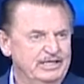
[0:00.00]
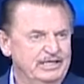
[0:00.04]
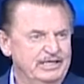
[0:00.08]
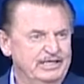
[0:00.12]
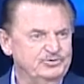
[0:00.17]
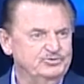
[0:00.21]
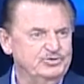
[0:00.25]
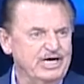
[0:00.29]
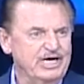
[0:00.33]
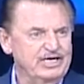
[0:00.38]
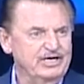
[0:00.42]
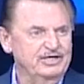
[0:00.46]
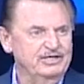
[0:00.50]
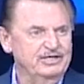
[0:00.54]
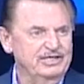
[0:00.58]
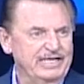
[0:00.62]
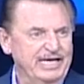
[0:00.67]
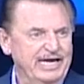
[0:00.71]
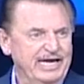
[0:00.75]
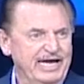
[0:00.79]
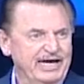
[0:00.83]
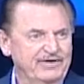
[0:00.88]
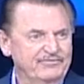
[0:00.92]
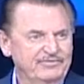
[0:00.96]
and try to
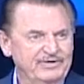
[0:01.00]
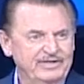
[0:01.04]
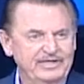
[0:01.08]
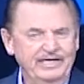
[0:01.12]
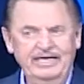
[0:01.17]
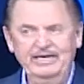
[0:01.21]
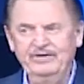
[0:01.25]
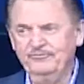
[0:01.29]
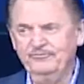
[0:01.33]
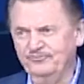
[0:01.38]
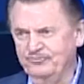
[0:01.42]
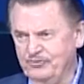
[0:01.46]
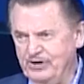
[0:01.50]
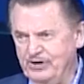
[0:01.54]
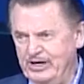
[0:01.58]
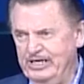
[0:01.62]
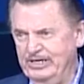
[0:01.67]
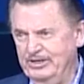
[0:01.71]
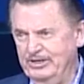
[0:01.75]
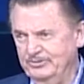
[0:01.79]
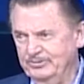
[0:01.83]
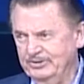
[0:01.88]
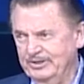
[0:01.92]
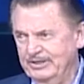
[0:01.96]
laugh and
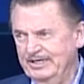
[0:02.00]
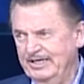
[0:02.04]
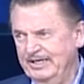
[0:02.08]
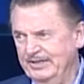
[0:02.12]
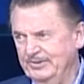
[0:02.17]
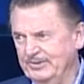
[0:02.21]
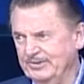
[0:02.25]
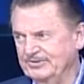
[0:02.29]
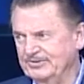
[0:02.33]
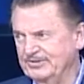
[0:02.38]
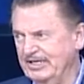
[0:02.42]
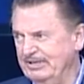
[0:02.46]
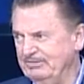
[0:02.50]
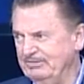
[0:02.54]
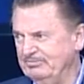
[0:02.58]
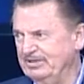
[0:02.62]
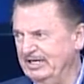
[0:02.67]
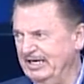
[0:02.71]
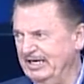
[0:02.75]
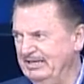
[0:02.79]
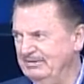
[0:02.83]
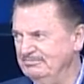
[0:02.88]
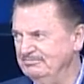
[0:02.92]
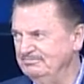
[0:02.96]
frown at the same
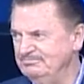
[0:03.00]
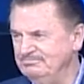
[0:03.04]
time.